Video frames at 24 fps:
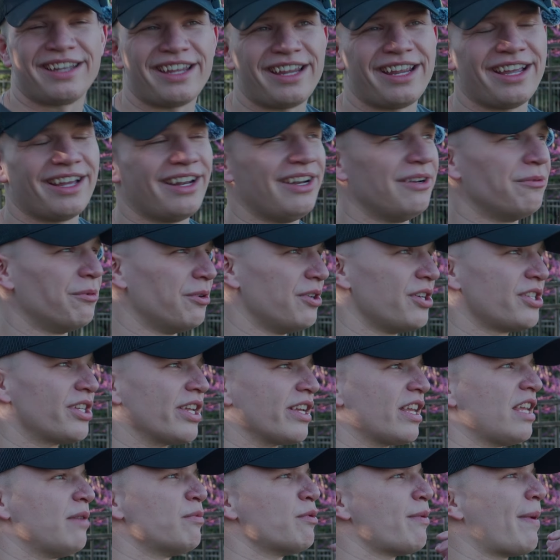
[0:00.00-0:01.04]
and we're just
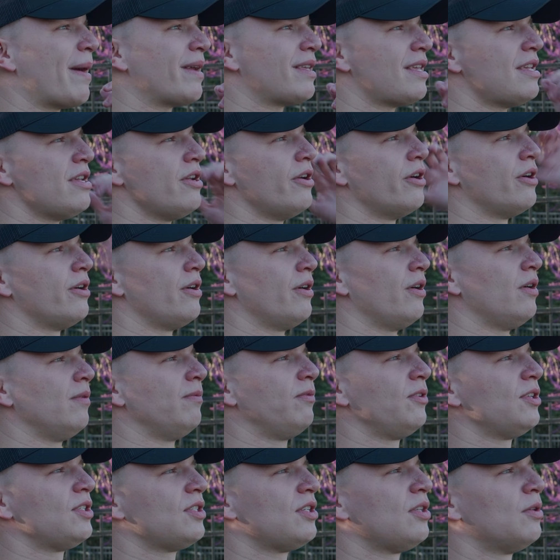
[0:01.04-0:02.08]
gonna keep it back here,
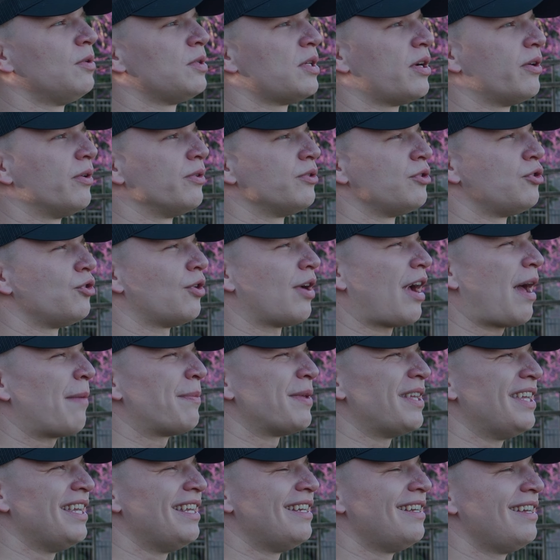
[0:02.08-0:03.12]
hopefully see those arrows
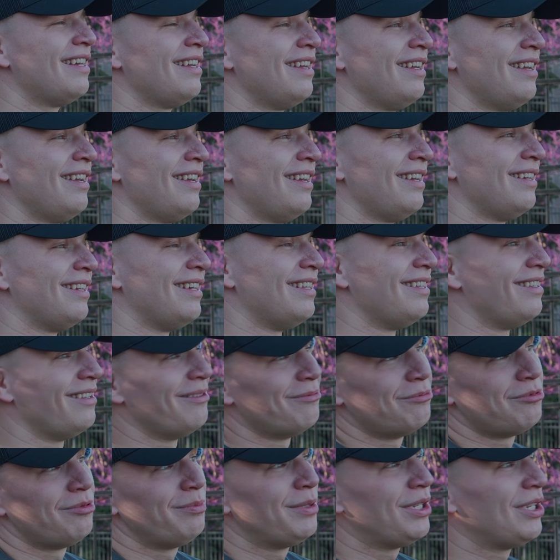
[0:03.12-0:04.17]
drop in, and
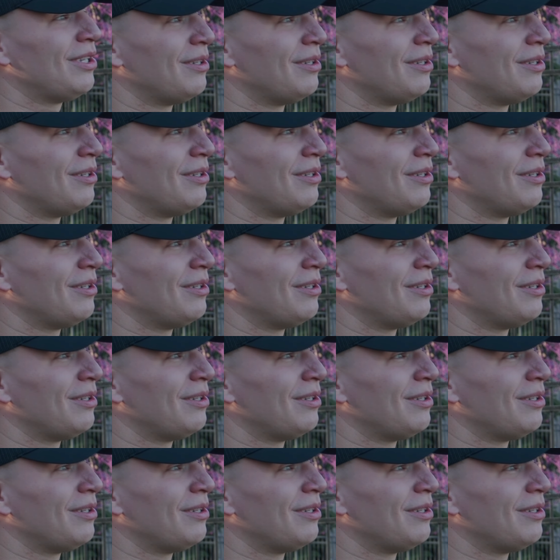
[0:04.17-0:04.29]
then we'll